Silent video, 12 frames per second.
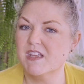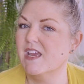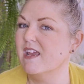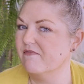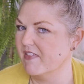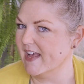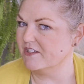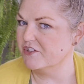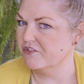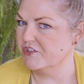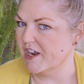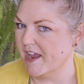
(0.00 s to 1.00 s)
if that's
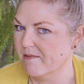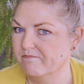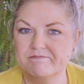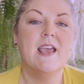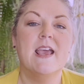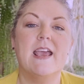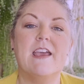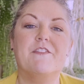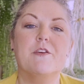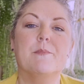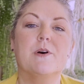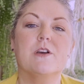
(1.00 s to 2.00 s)
your jam.
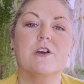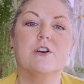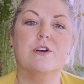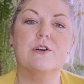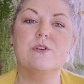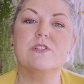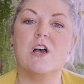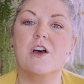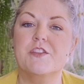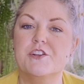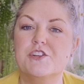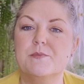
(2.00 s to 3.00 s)
If you book a cruise
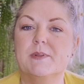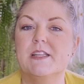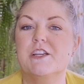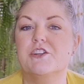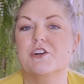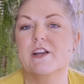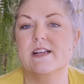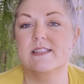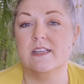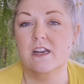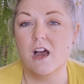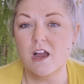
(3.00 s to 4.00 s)
on the Jubilee during
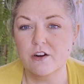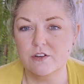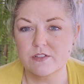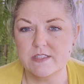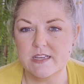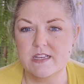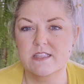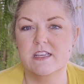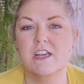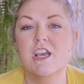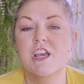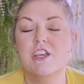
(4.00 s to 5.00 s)
its inaugural
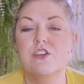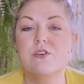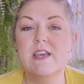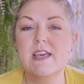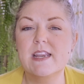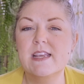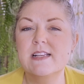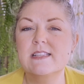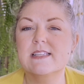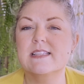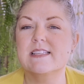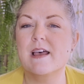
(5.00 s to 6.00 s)
season, you get
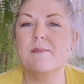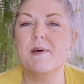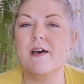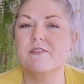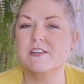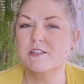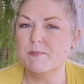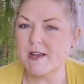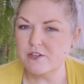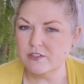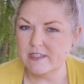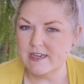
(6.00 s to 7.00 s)
into some of the
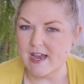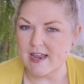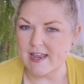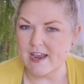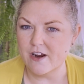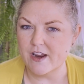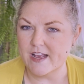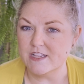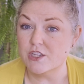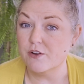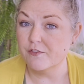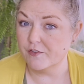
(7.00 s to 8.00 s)
specialty dining
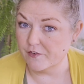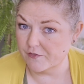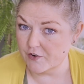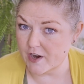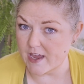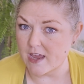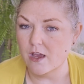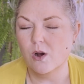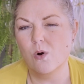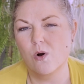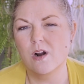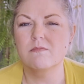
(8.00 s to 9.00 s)
areas for free,
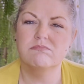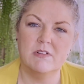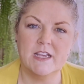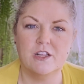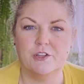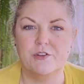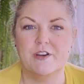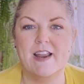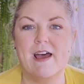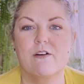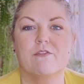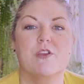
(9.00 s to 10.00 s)
or included,
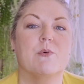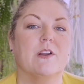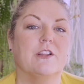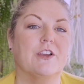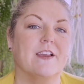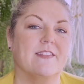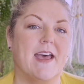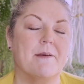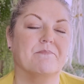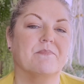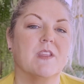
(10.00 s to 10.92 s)
however you want to look at that.